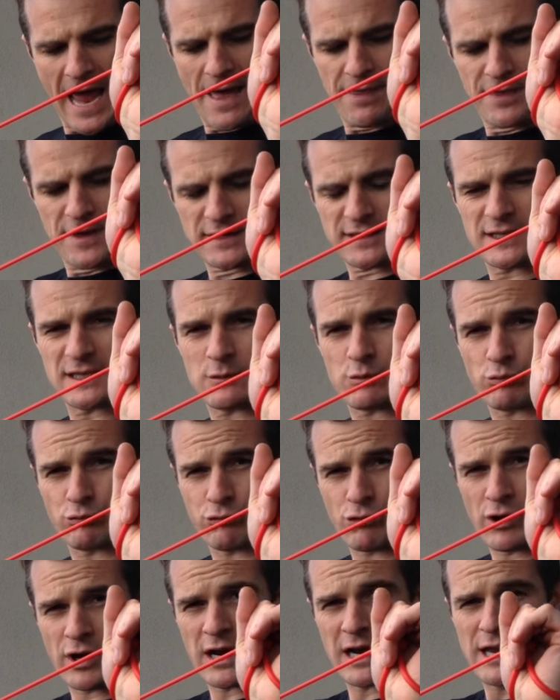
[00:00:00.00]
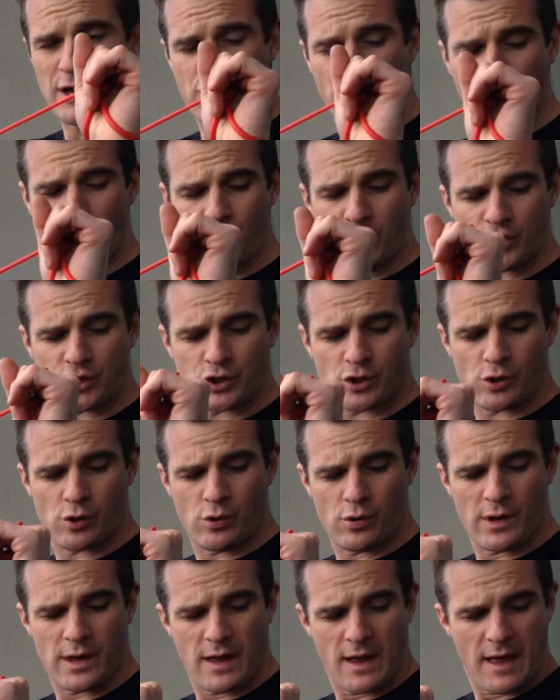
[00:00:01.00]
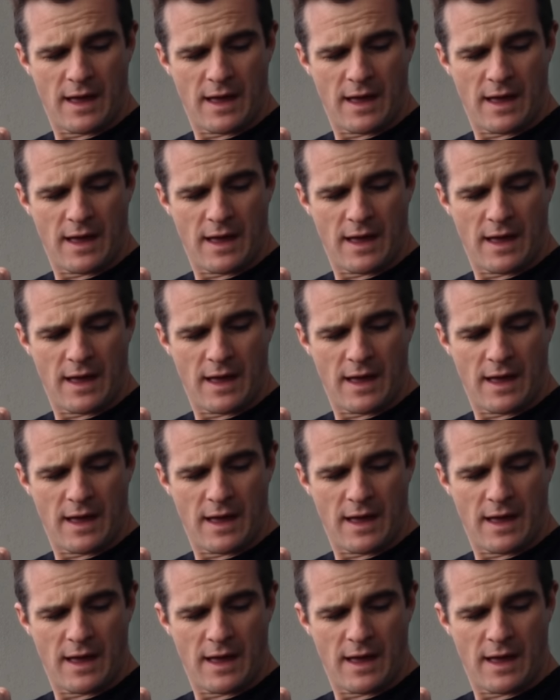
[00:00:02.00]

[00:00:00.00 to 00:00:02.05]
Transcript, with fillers: And this is really crucial